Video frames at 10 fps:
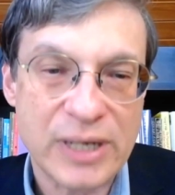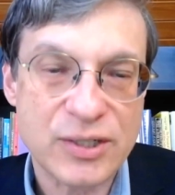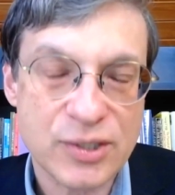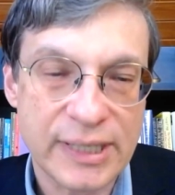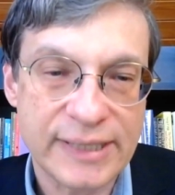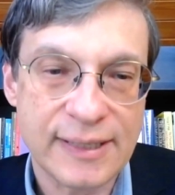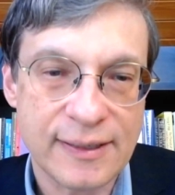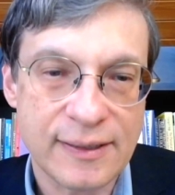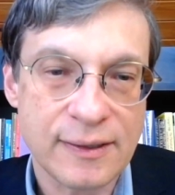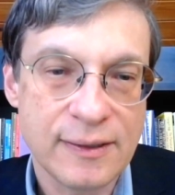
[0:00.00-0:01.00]
racial
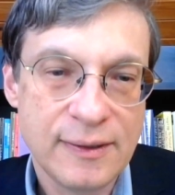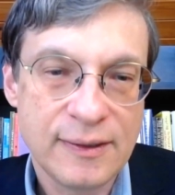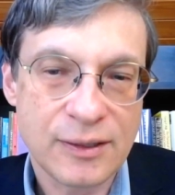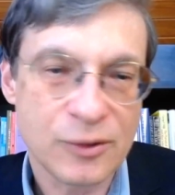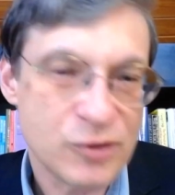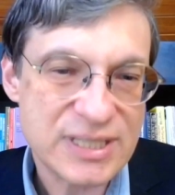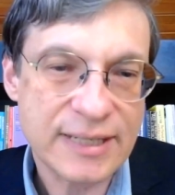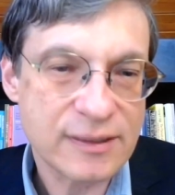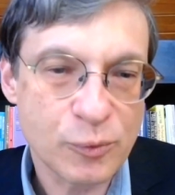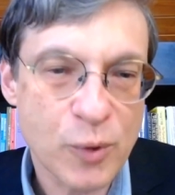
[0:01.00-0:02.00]
identity, you know,
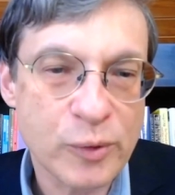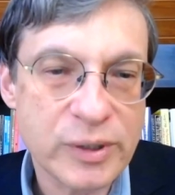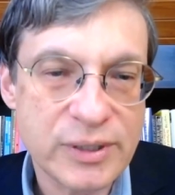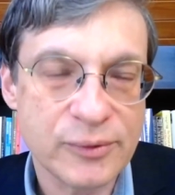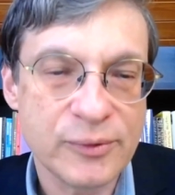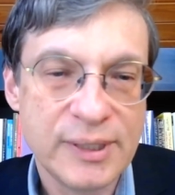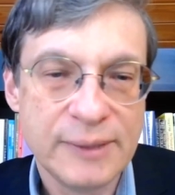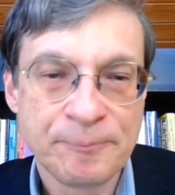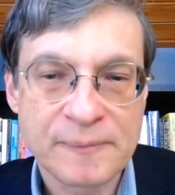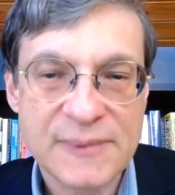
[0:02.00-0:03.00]
just like the woke do.
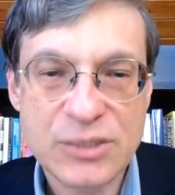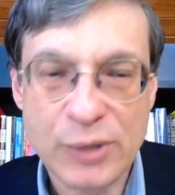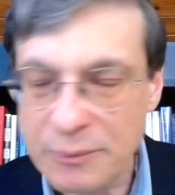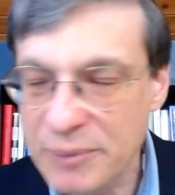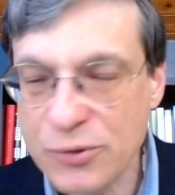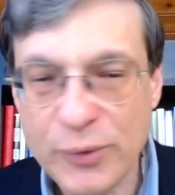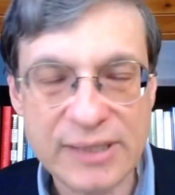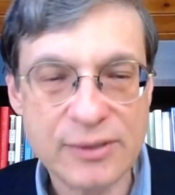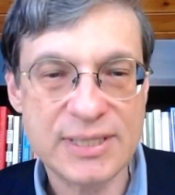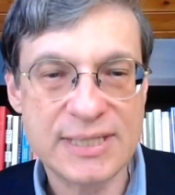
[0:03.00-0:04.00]
So in
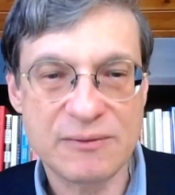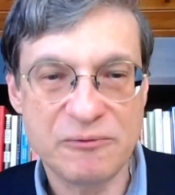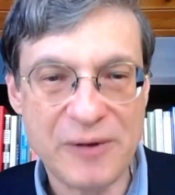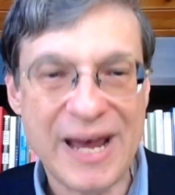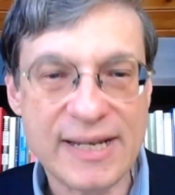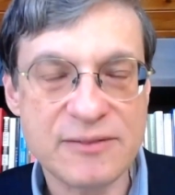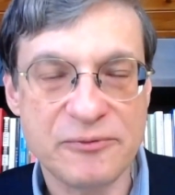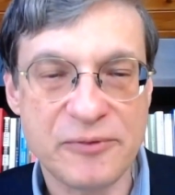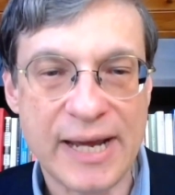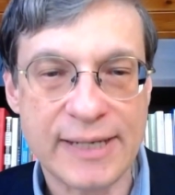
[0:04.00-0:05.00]
between, there's this
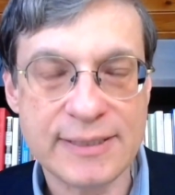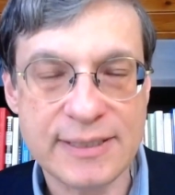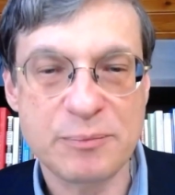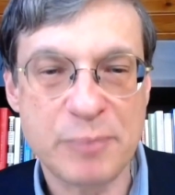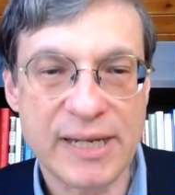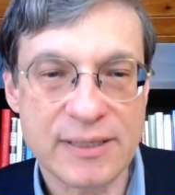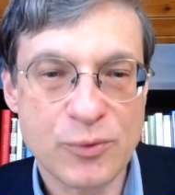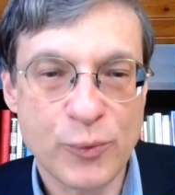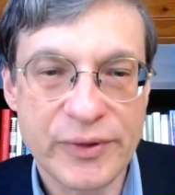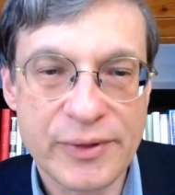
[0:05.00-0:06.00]
vast
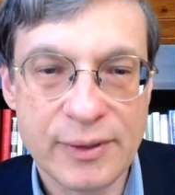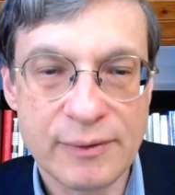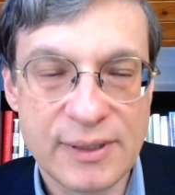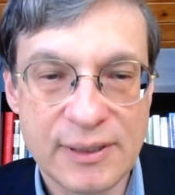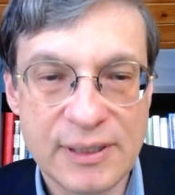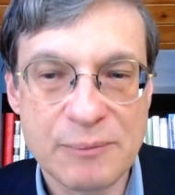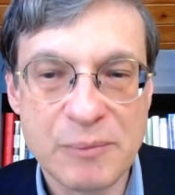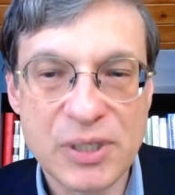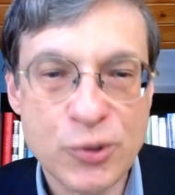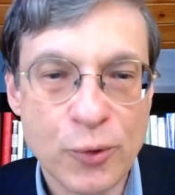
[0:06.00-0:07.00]
space where
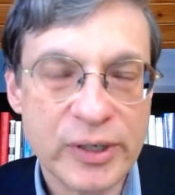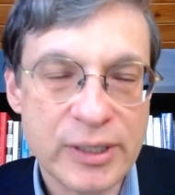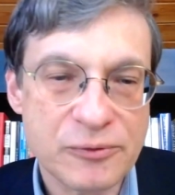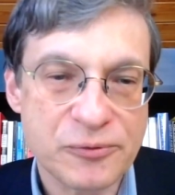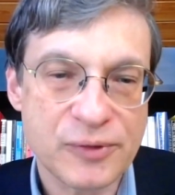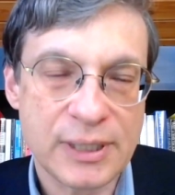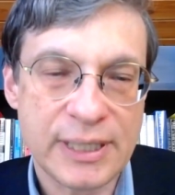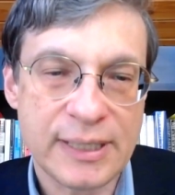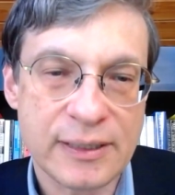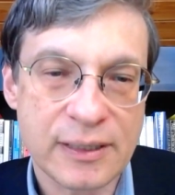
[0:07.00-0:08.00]
the majority of
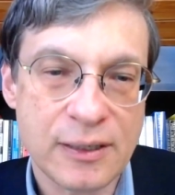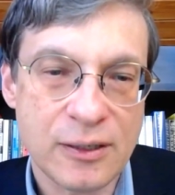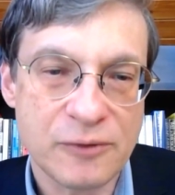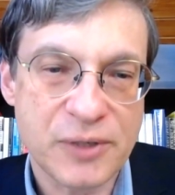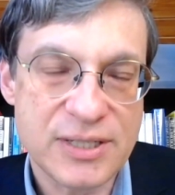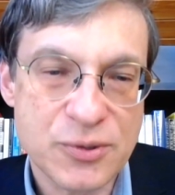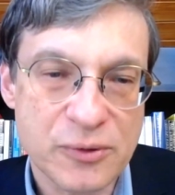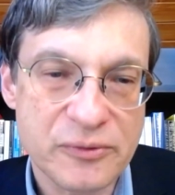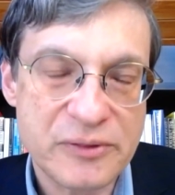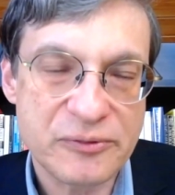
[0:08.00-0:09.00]

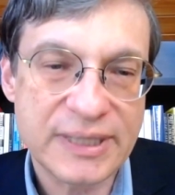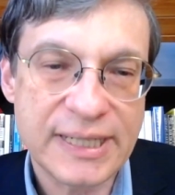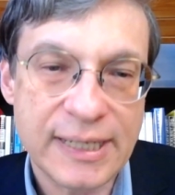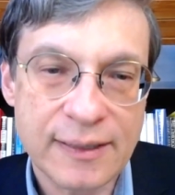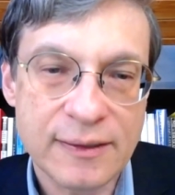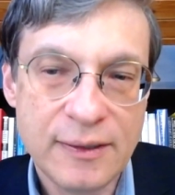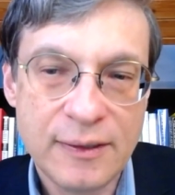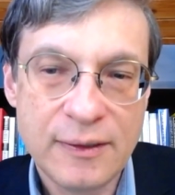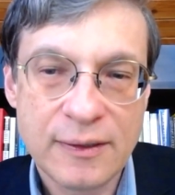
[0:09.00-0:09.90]
conservative leaning